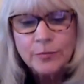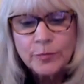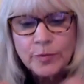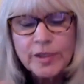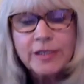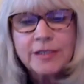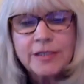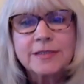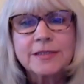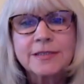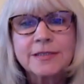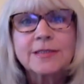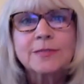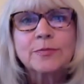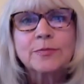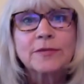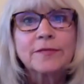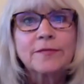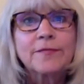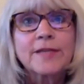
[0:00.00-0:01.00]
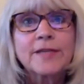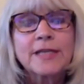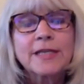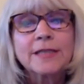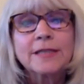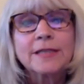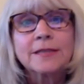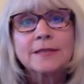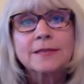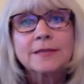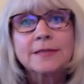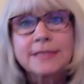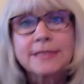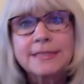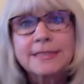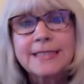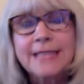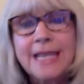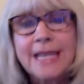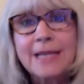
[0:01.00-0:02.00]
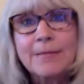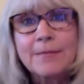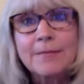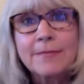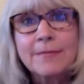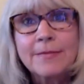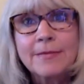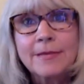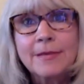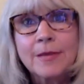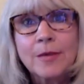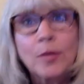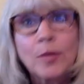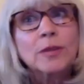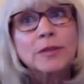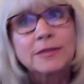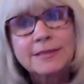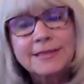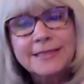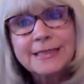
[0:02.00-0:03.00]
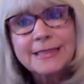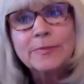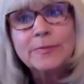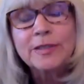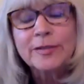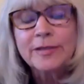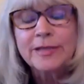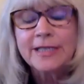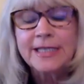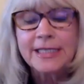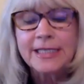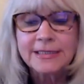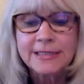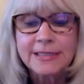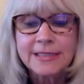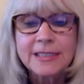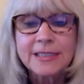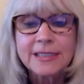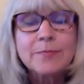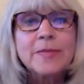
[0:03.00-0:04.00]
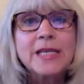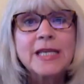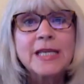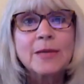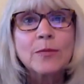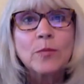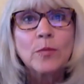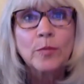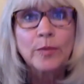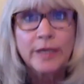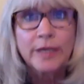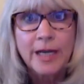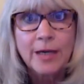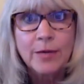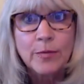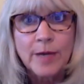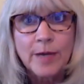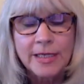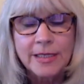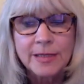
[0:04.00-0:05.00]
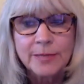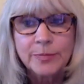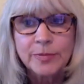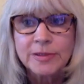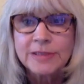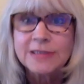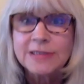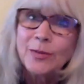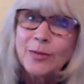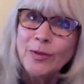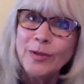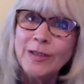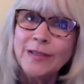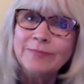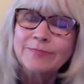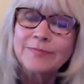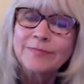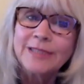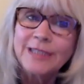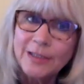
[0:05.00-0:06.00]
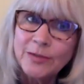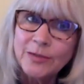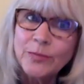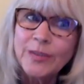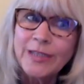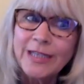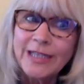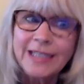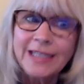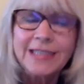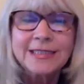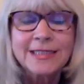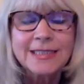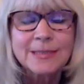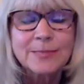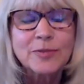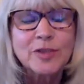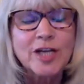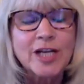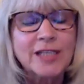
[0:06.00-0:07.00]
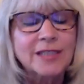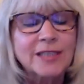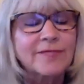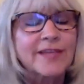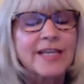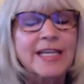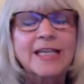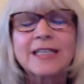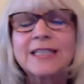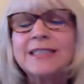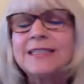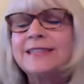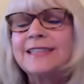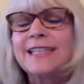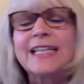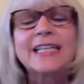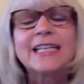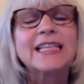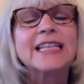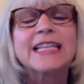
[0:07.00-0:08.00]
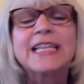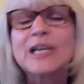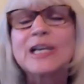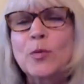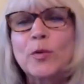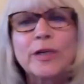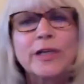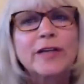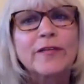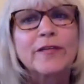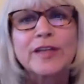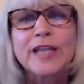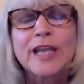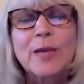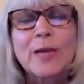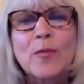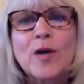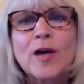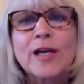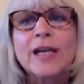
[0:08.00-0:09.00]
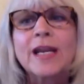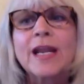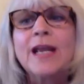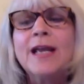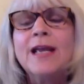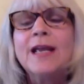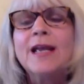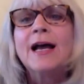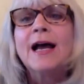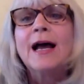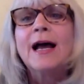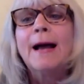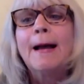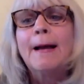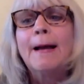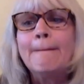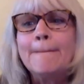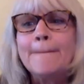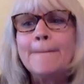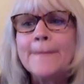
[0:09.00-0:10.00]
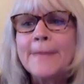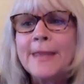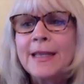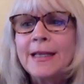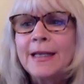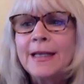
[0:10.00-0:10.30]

readers will feel the same or similar things to me when I write the books. Or you know, reading is subjective; they can they can think whatever they want. Um,